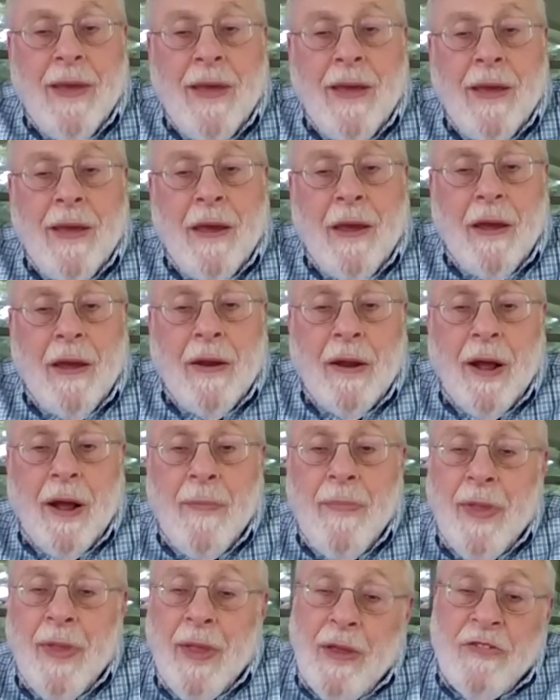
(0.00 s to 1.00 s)
And
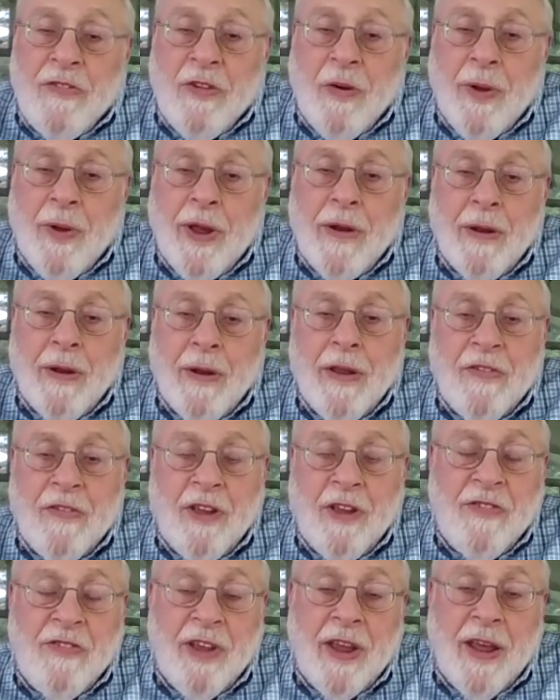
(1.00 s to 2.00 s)
so,
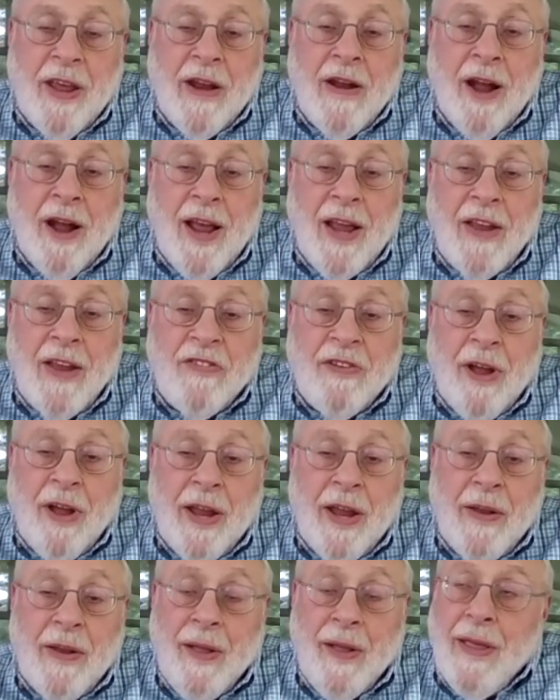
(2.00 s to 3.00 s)
as I say, in
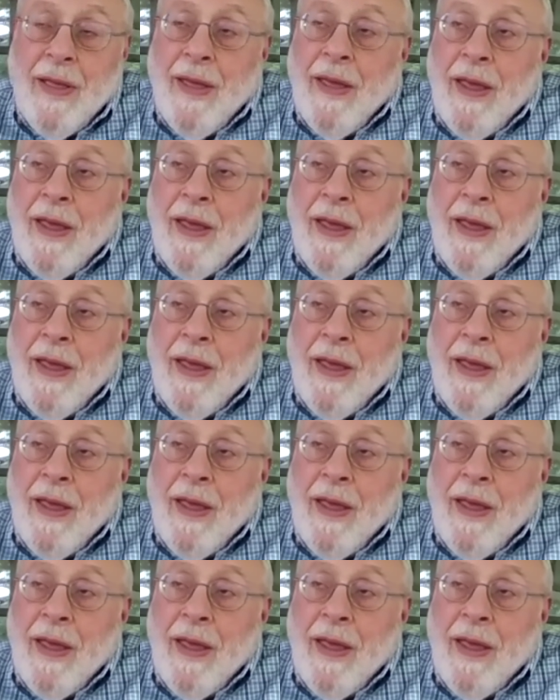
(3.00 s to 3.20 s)
hindsight,